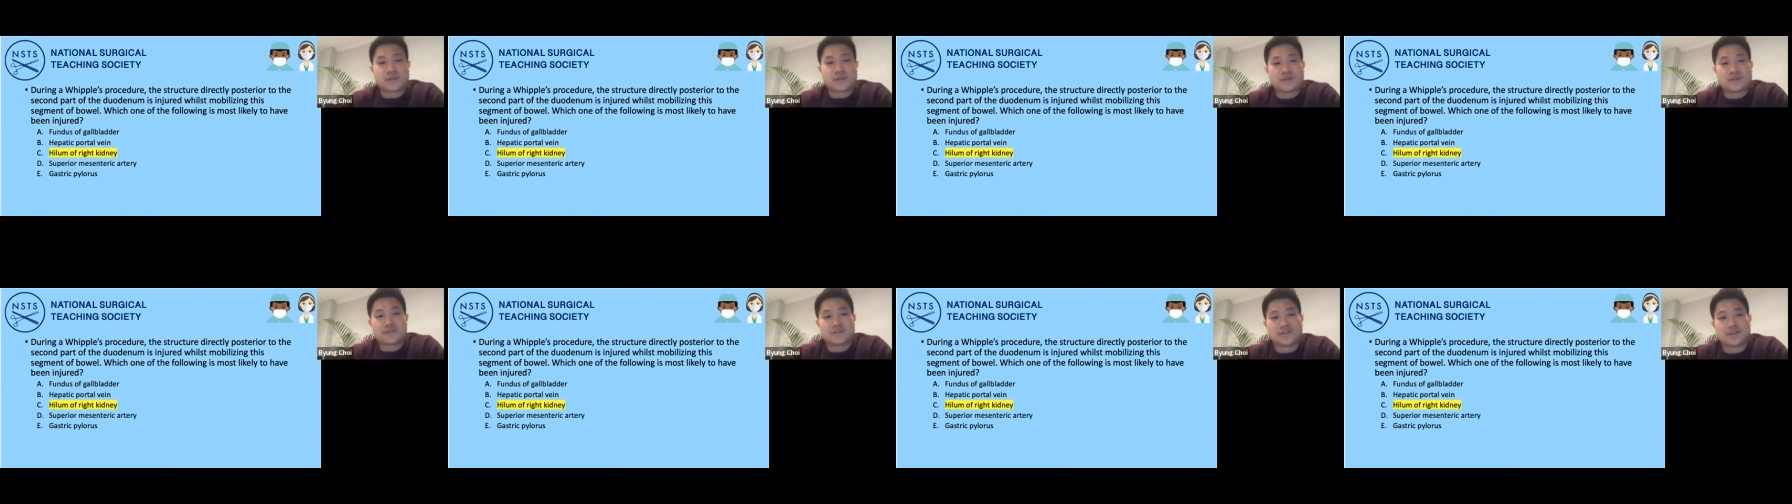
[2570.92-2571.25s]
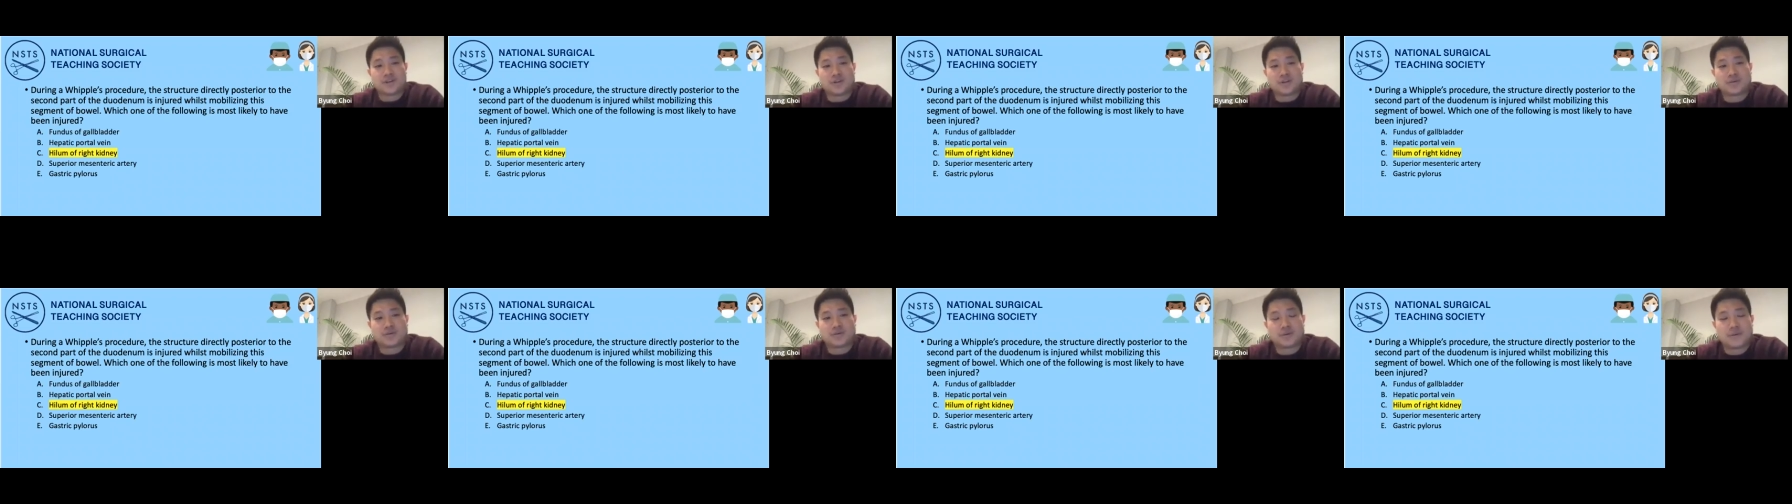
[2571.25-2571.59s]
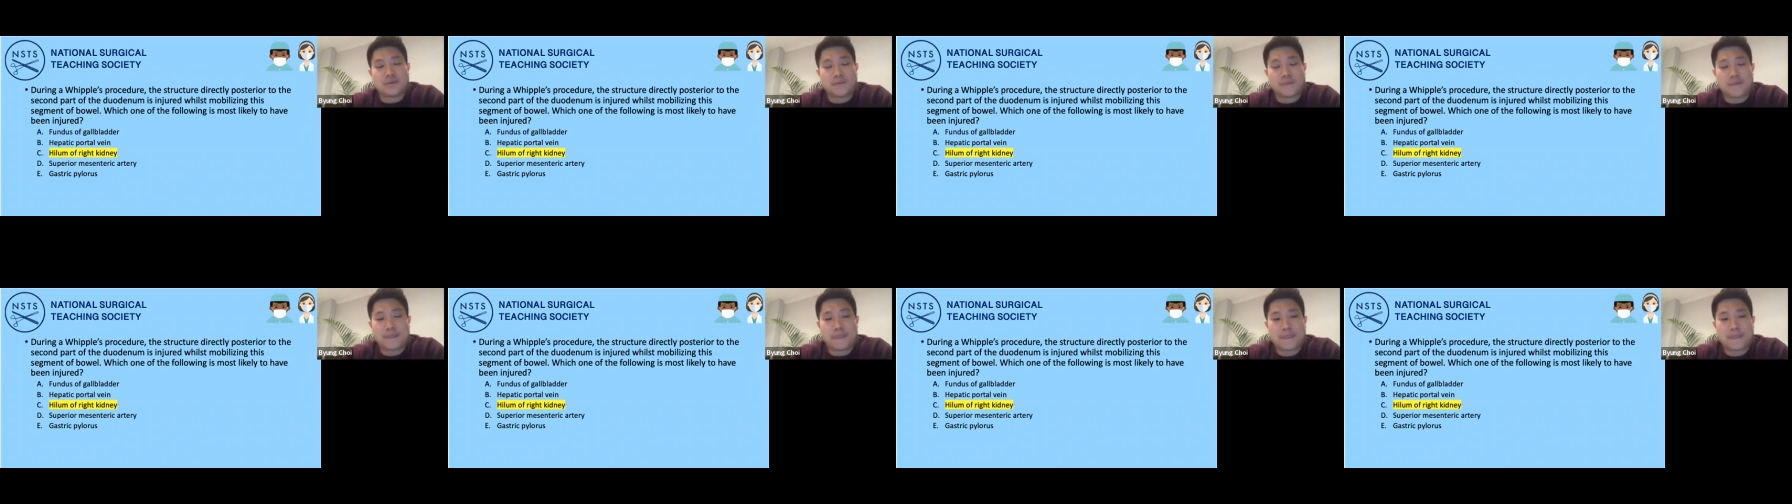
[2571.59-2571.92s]
So
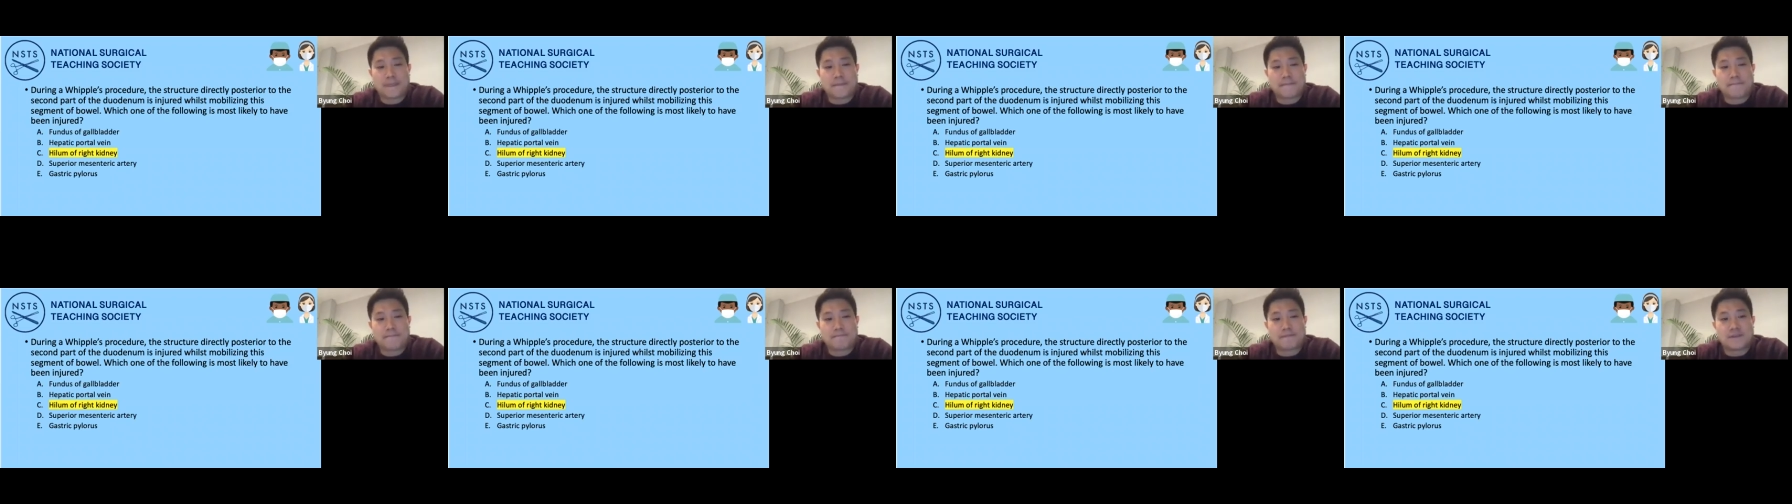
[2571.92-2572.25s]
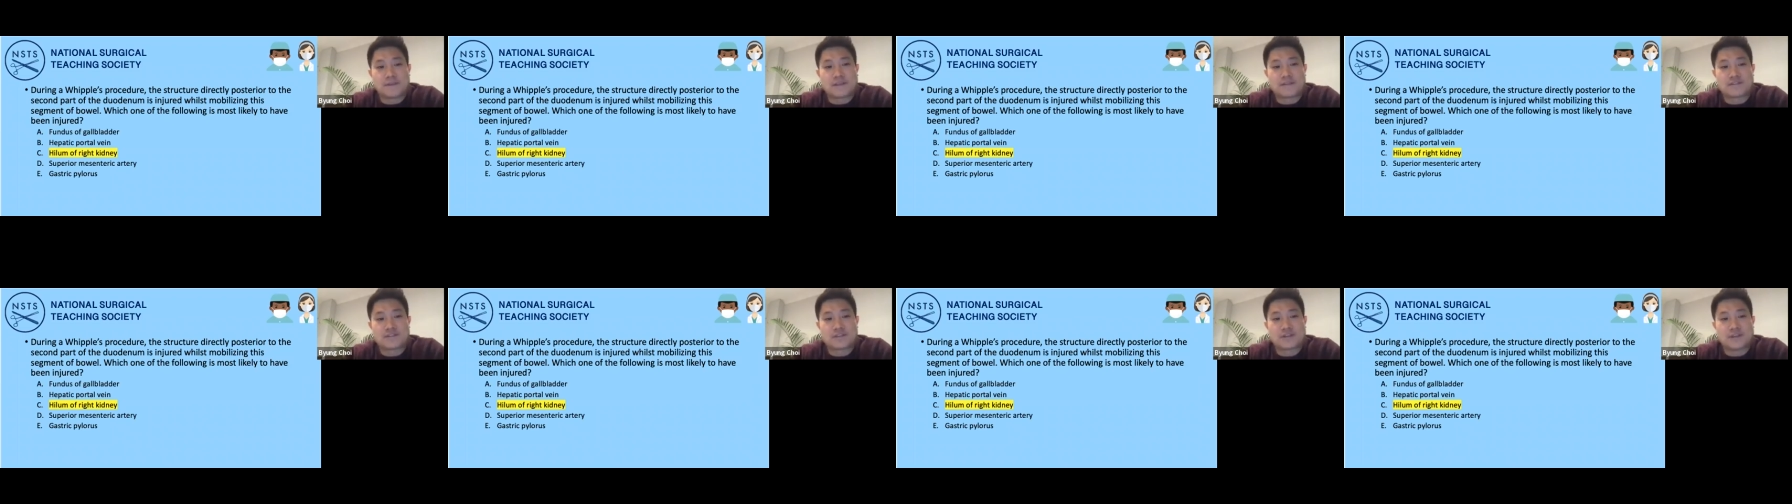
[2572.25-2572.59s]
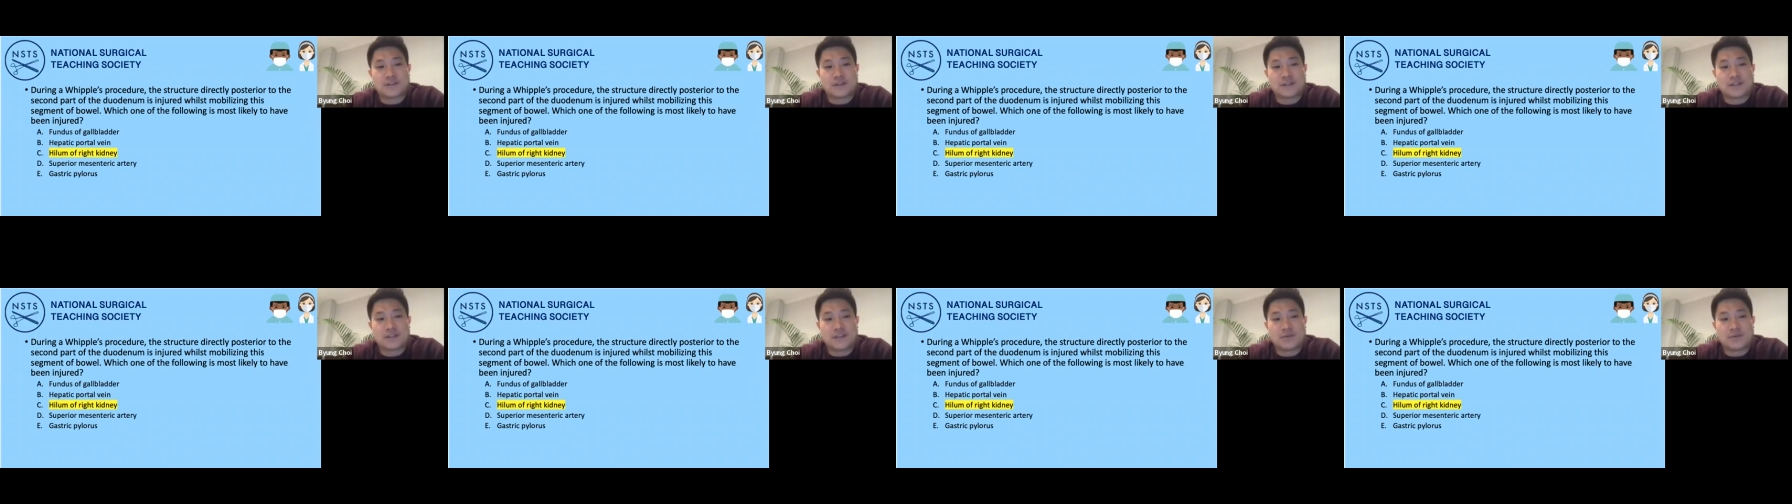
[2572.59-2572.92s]

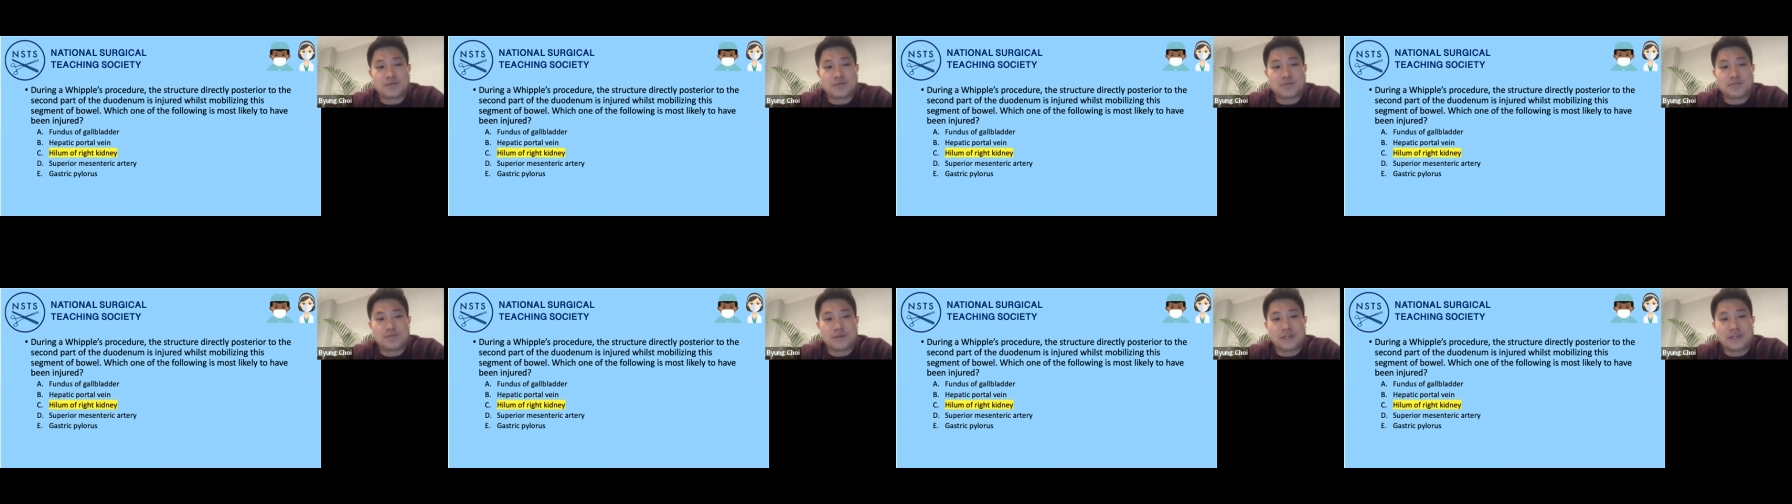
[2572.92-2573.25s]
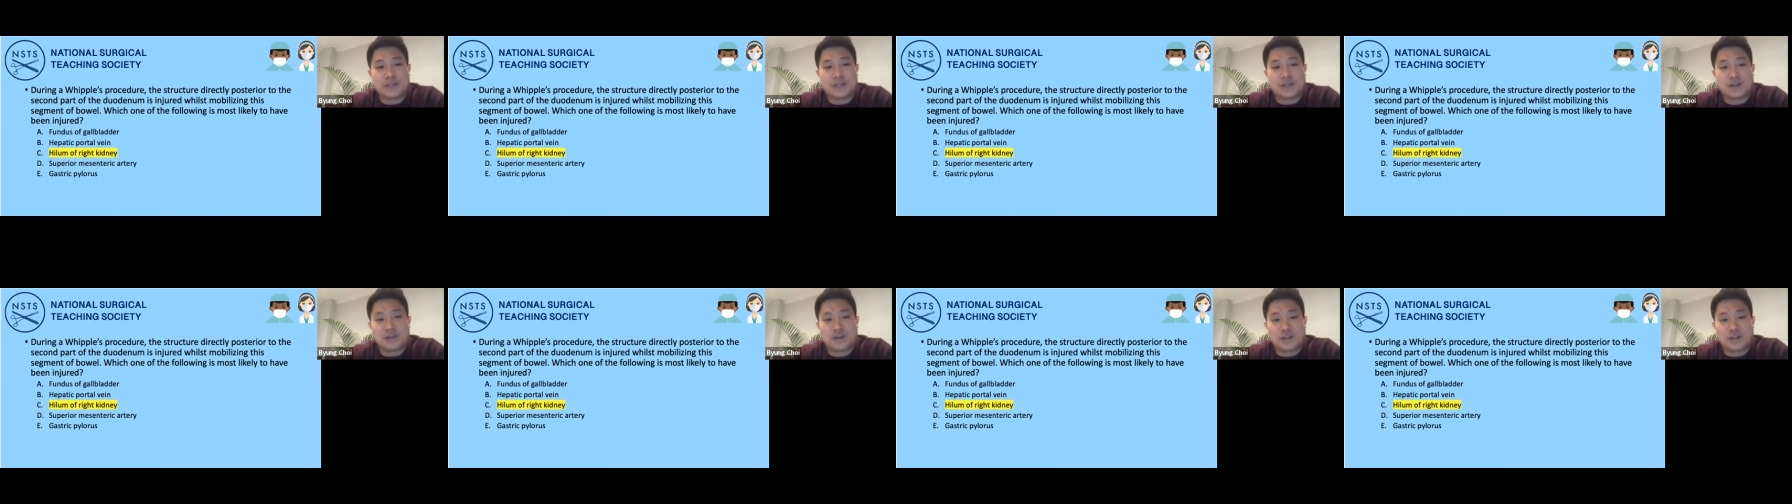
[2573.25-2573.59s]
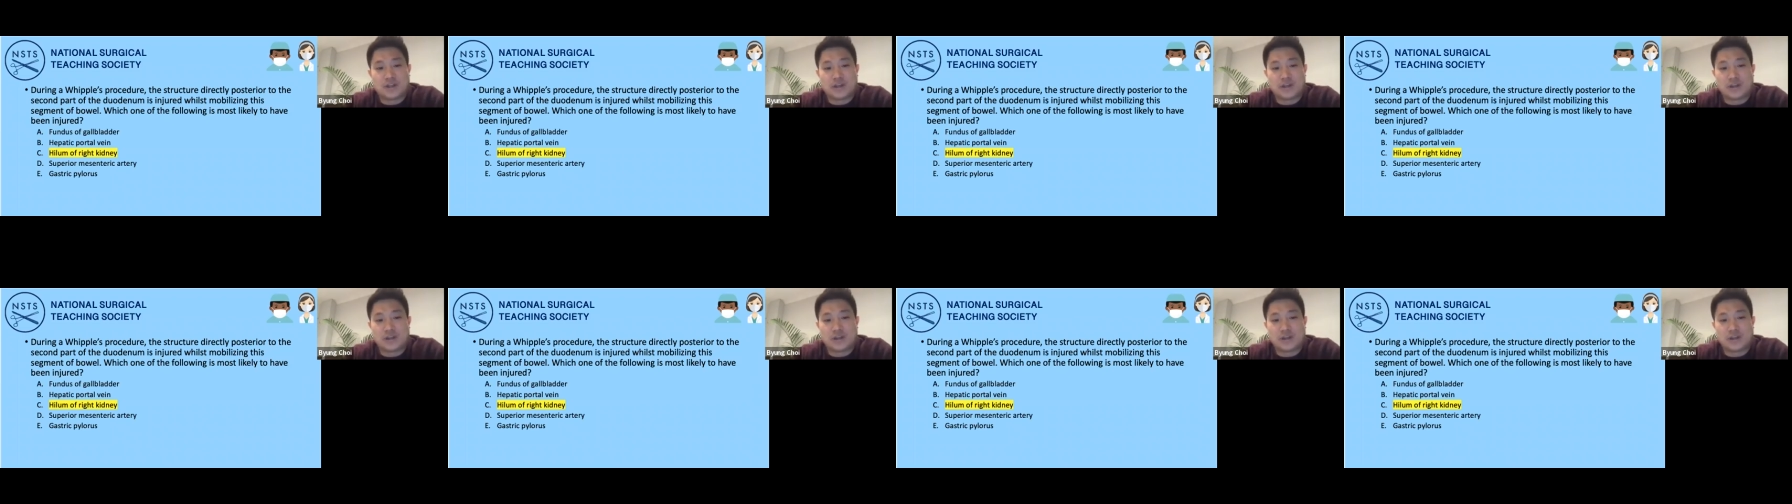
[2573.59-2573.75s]
it would be